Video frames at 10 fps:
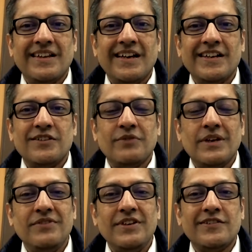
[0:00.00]
that
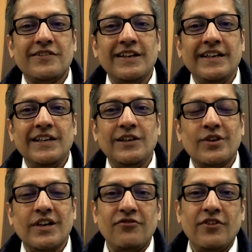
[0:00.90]
when we are really
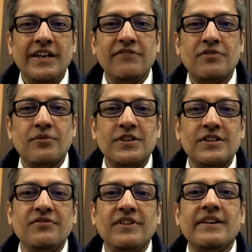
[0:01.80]
looking for any
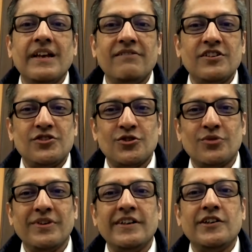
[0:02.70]
information, we are never
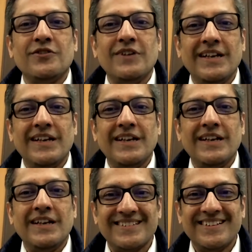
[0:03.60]
sure where it really
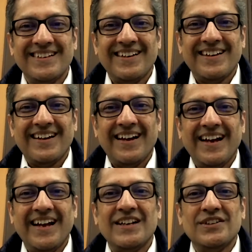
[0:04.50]
is.
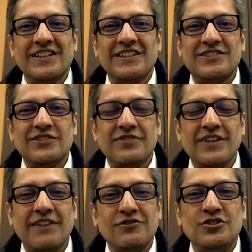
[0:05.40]
And we
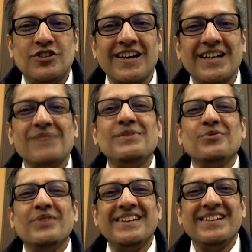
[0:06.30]
have to juggle
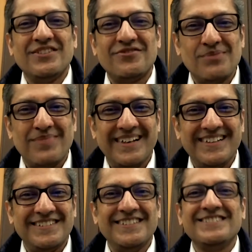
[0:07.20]
between different
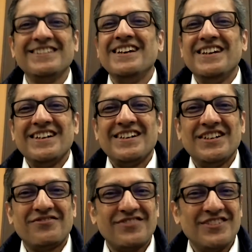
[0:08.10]
places,
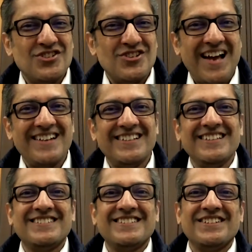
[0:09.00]
different
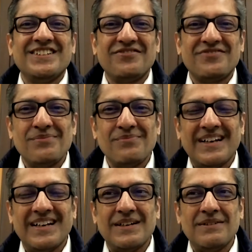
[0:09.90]
channels, different
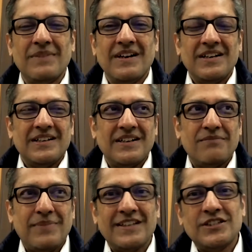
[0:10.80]

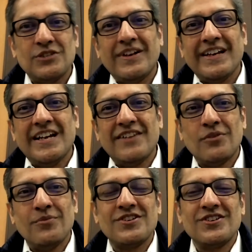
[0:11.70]
places where
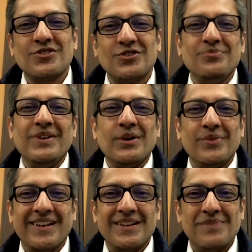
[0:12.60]
information could be
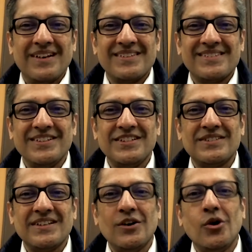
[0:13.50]
available. So
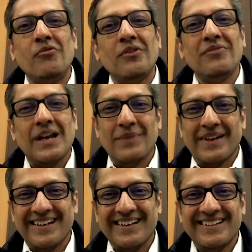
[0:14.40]
it's
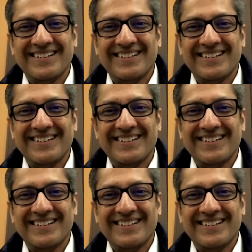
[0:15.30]
overwhelming.